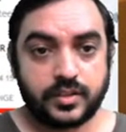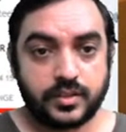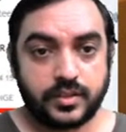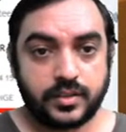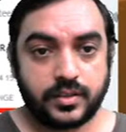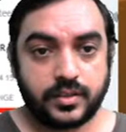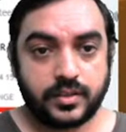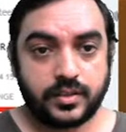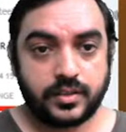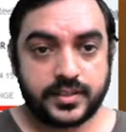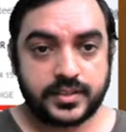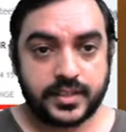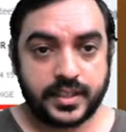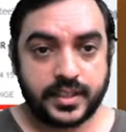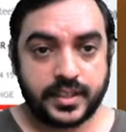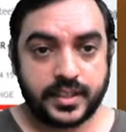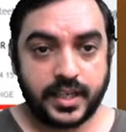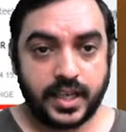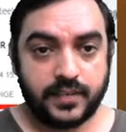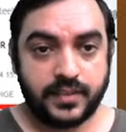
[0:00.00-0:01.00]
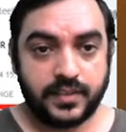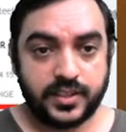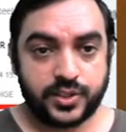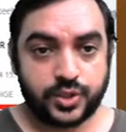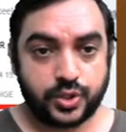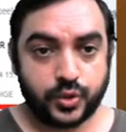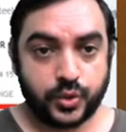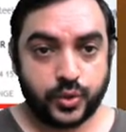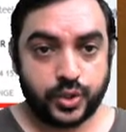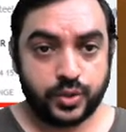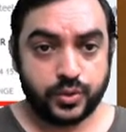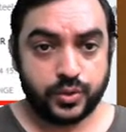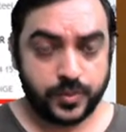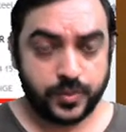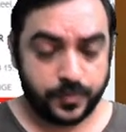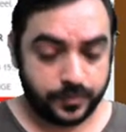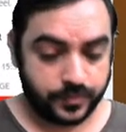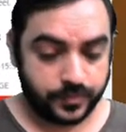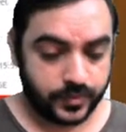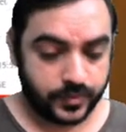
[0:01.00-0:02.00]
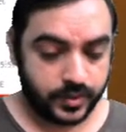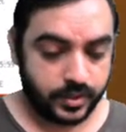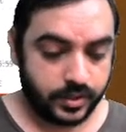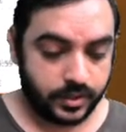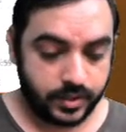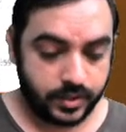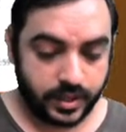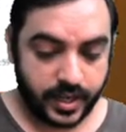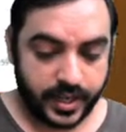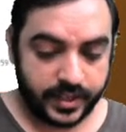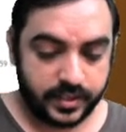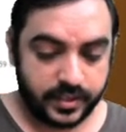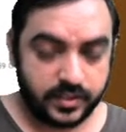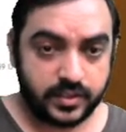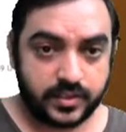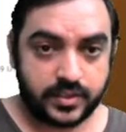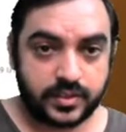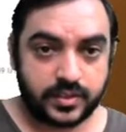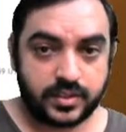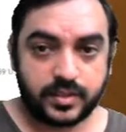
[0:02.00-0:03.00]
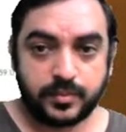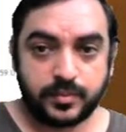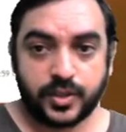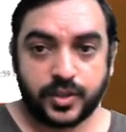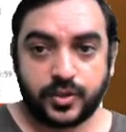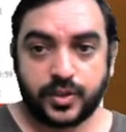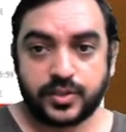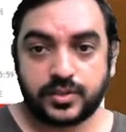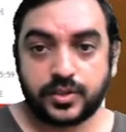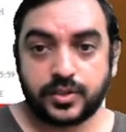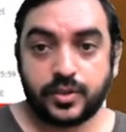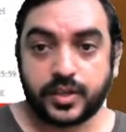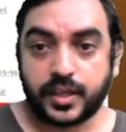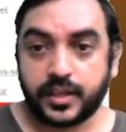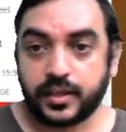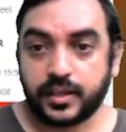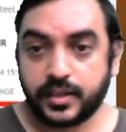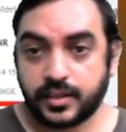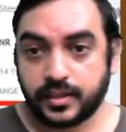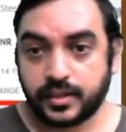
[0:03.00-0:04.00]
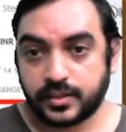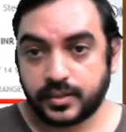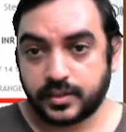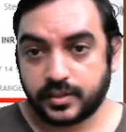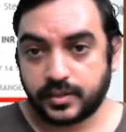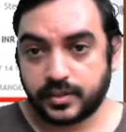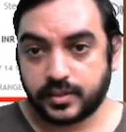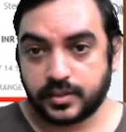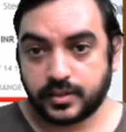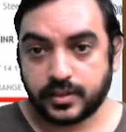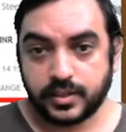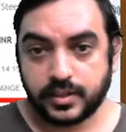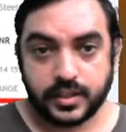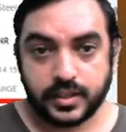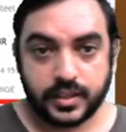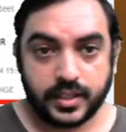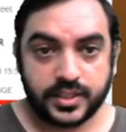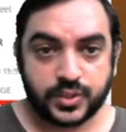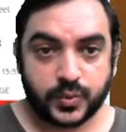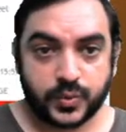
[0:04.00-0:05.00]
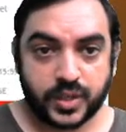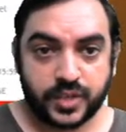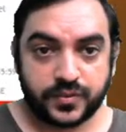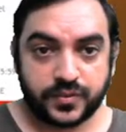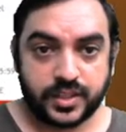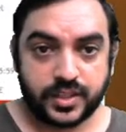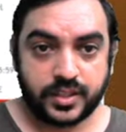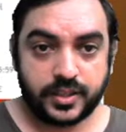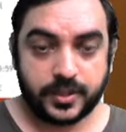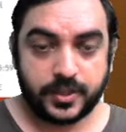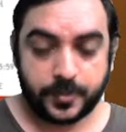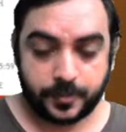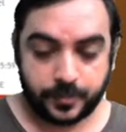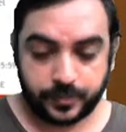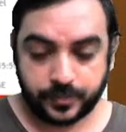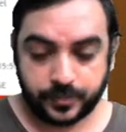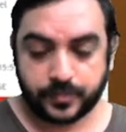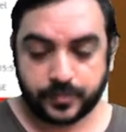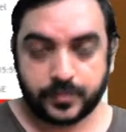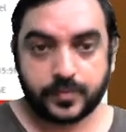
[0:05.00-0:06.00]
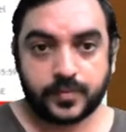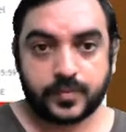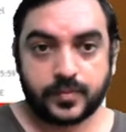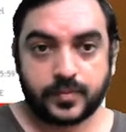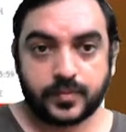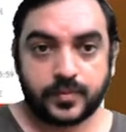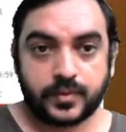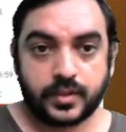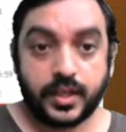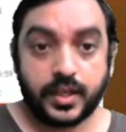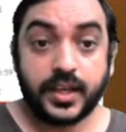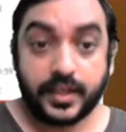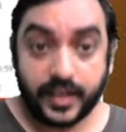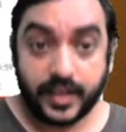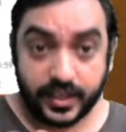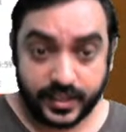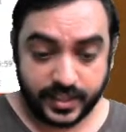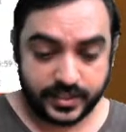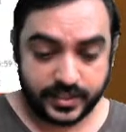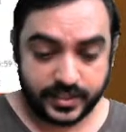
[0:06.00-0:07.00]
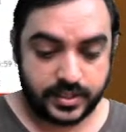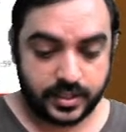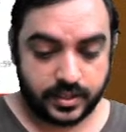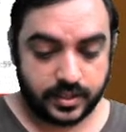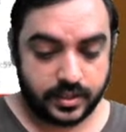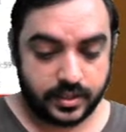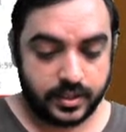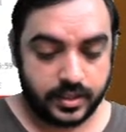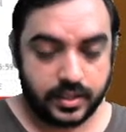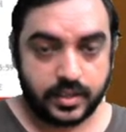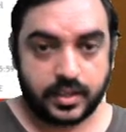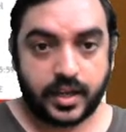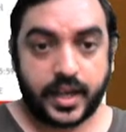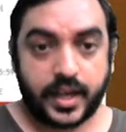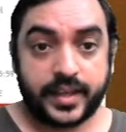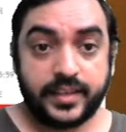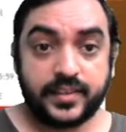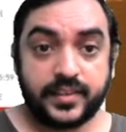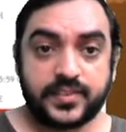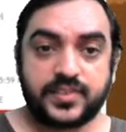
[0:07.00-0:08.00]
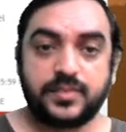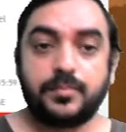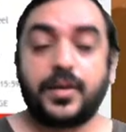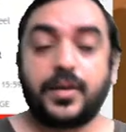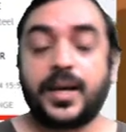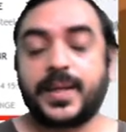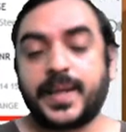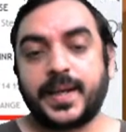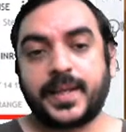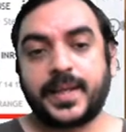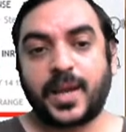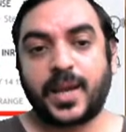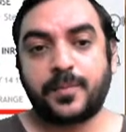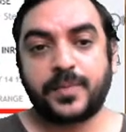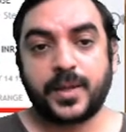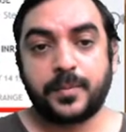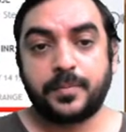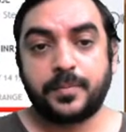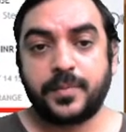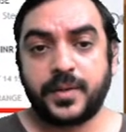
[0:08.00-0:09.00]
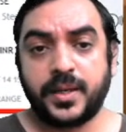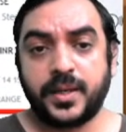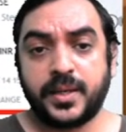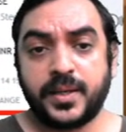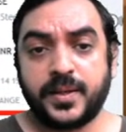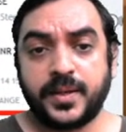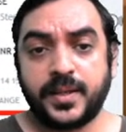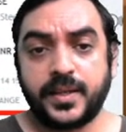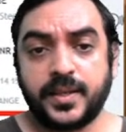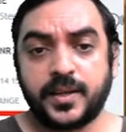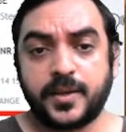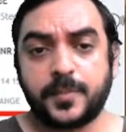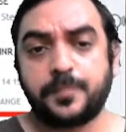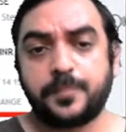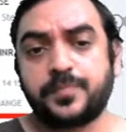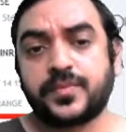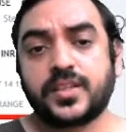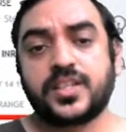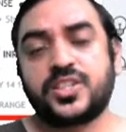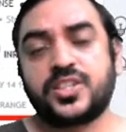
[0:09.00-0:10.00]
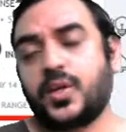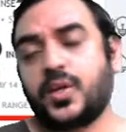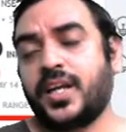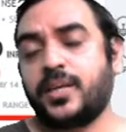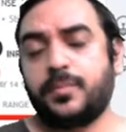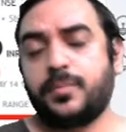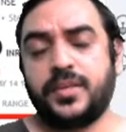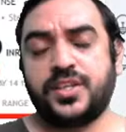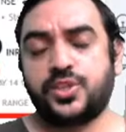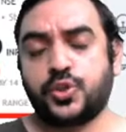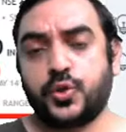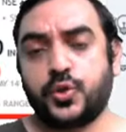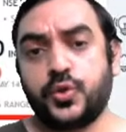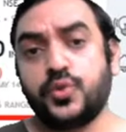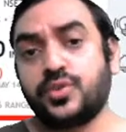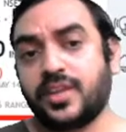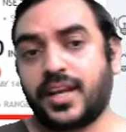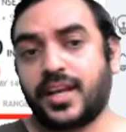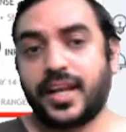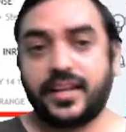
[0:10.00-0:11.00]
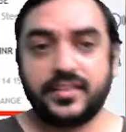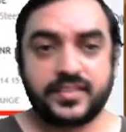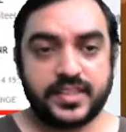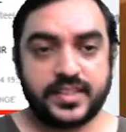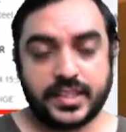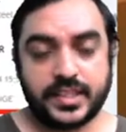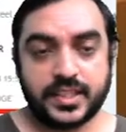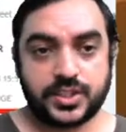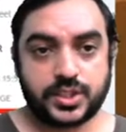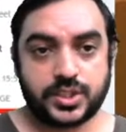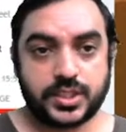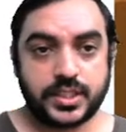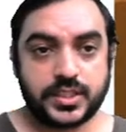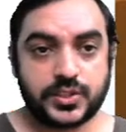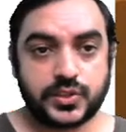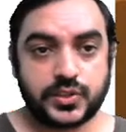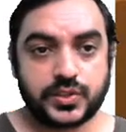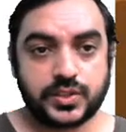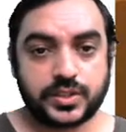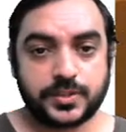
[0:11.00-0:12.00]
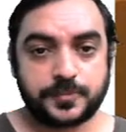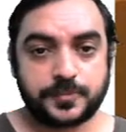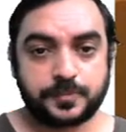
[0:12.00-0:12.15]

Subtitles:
Let's say I will show you Reliance, because okay, it's one of the it is the highest market cap company in India. So let me show you Reliance Industries.